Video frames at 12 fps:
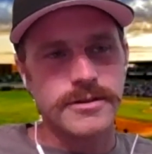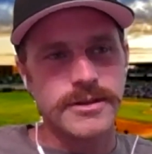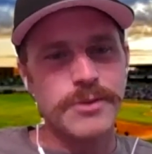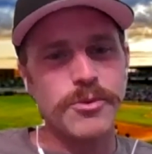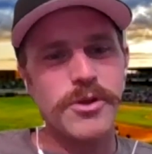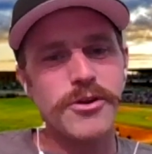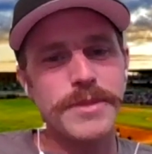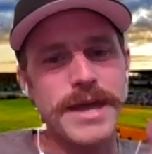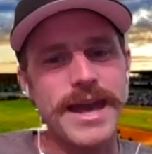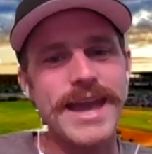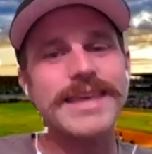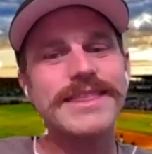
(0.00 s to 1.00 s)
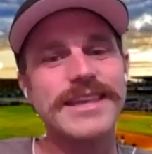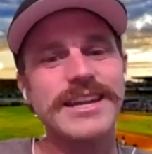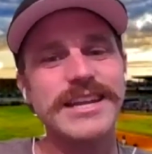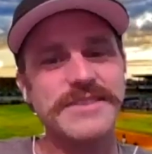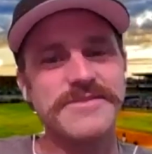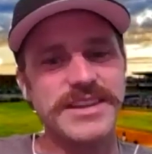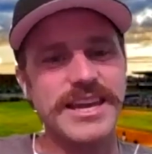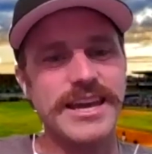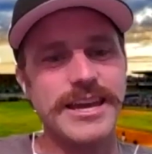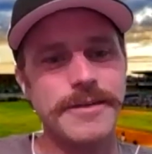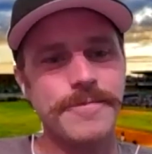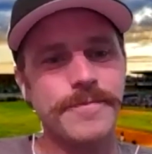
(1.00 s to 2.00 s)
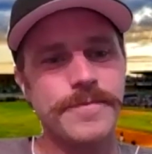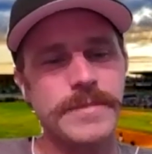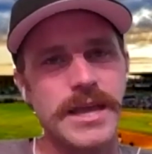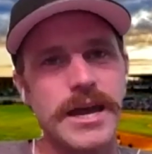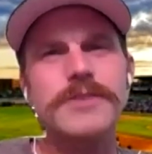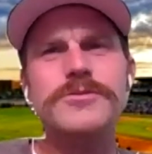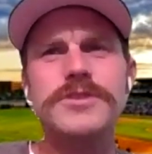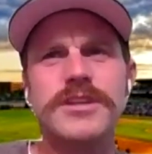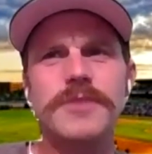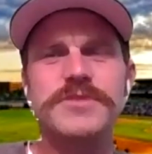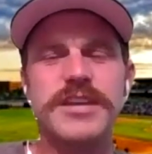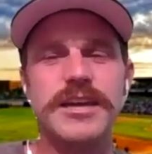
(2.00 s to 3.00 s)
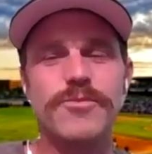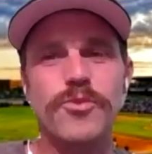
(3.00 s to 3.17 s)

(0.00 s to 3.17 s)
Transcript: and we were in the 8th inning of a game. It was a Cubs game.